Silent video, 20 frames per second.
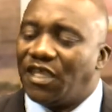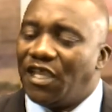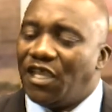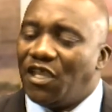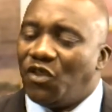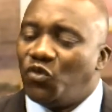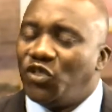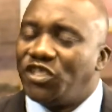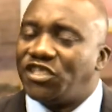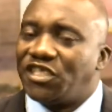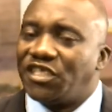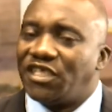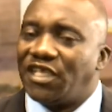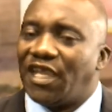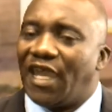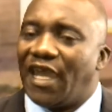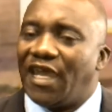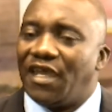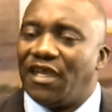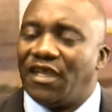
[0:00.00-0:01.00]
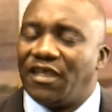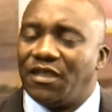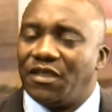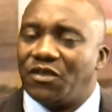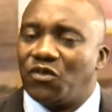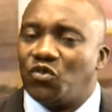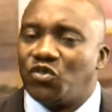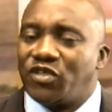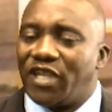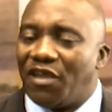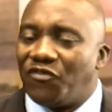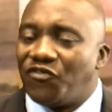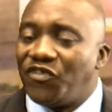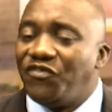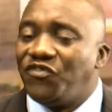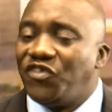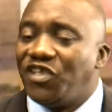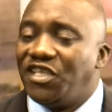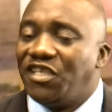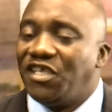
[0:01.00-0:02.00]
which could have
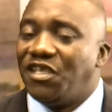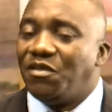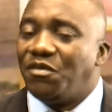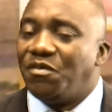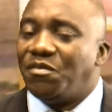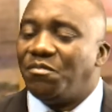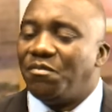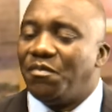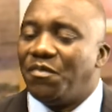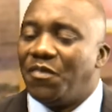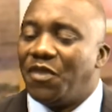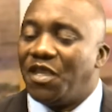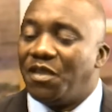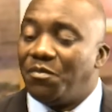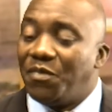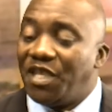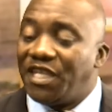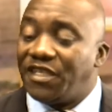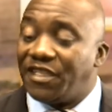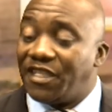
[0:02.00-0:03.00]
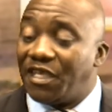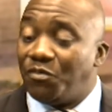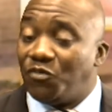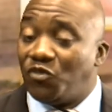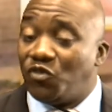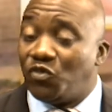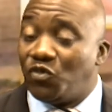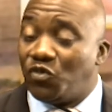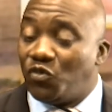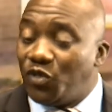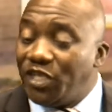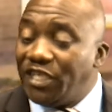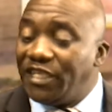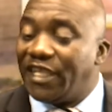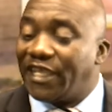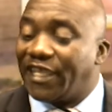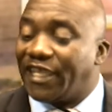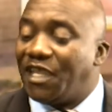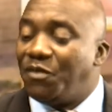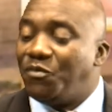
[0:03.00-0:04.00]
even made them win
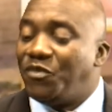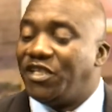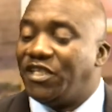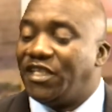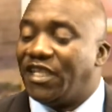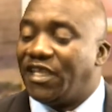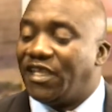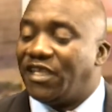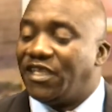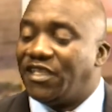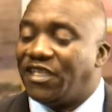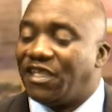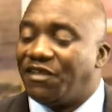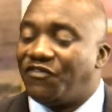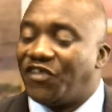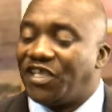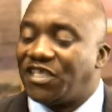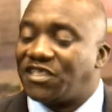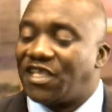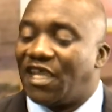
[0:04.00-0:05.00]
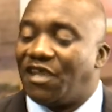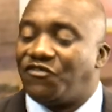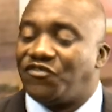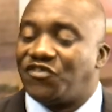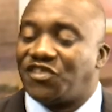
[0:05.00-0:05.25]
the game in the first half.